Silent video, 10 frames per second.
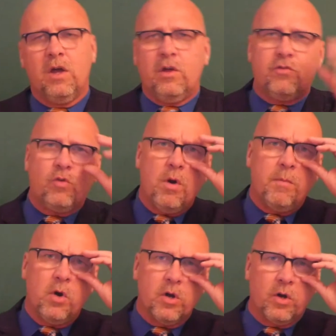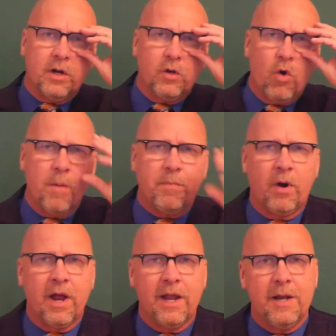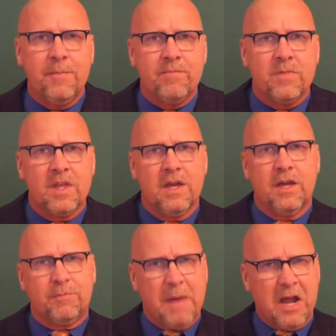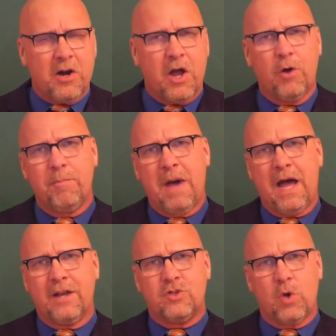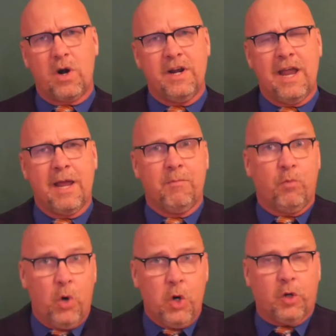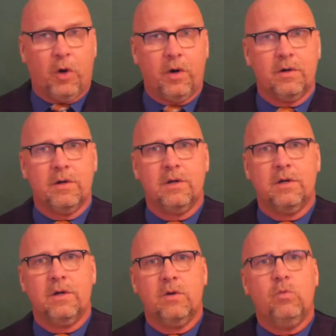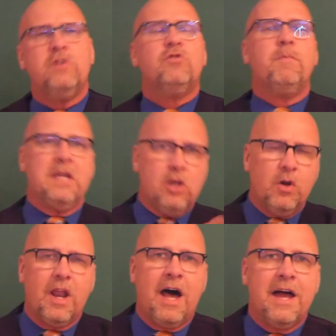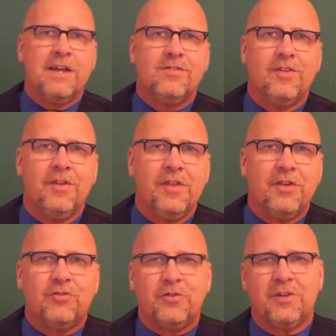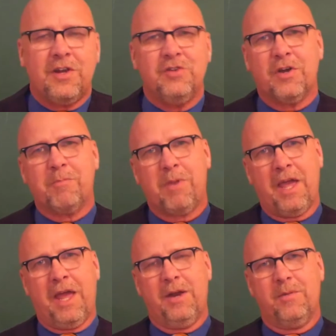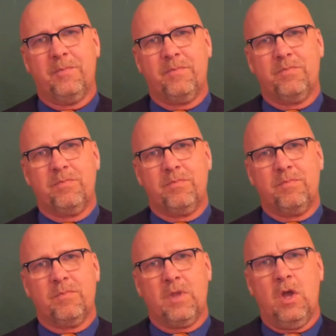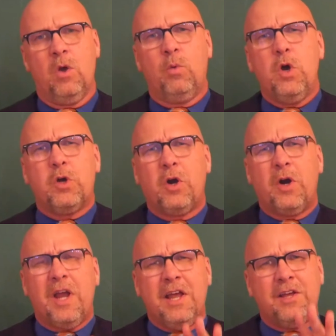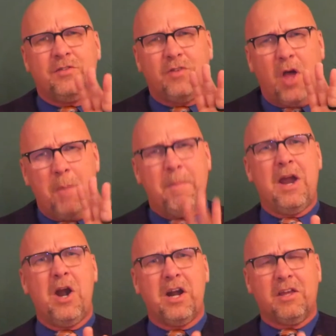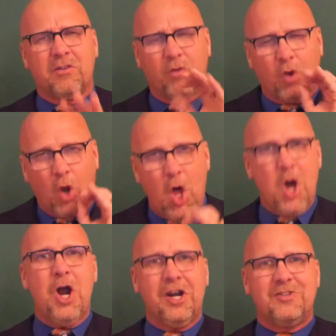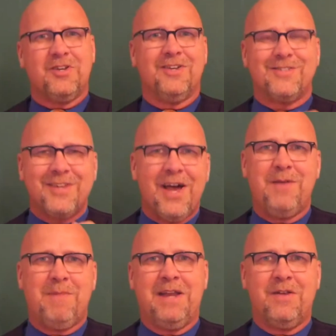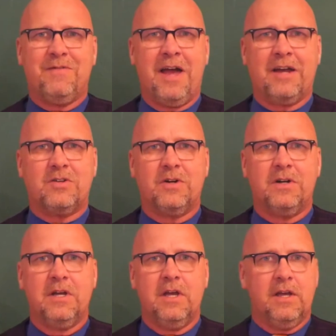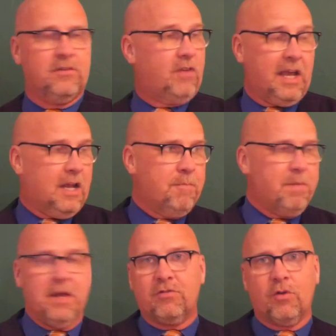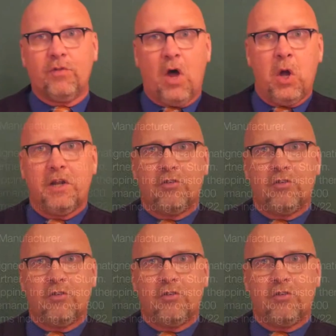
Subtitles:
STURM-RUGER Incorporated is better known by its short name Ruger, which will be utilized in this strategic plan. Ruger is America's largest gun manufacturer, second in pistols only to